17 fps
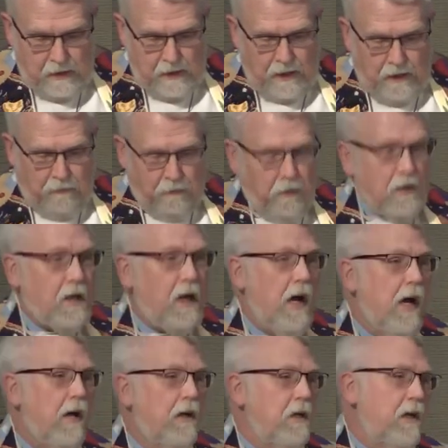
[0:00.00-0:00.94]
If we're
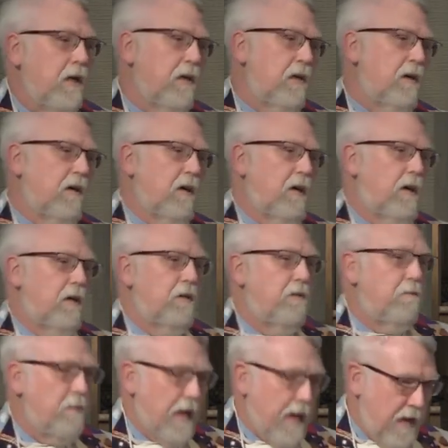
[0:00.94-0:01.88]
counting
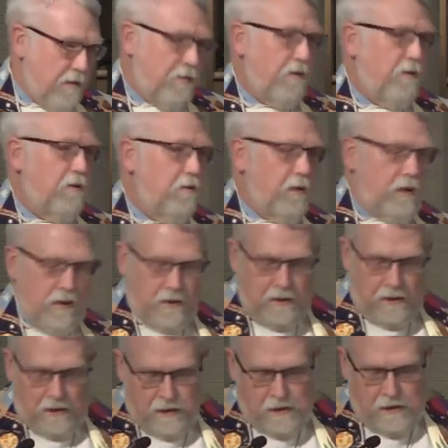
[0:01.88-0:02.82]
on Matthew
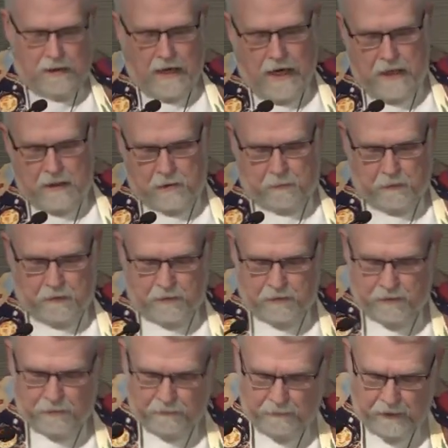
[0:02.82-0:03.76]
in his gospel
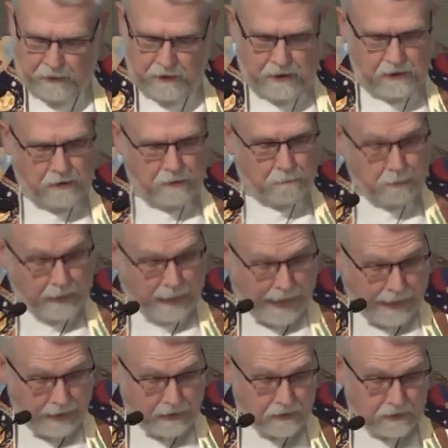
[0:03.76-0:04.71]
to fill in the
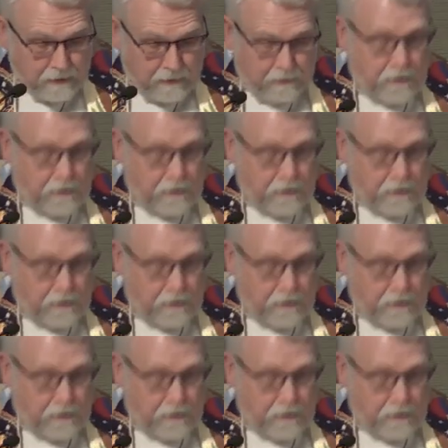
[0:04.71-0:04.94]
blanks of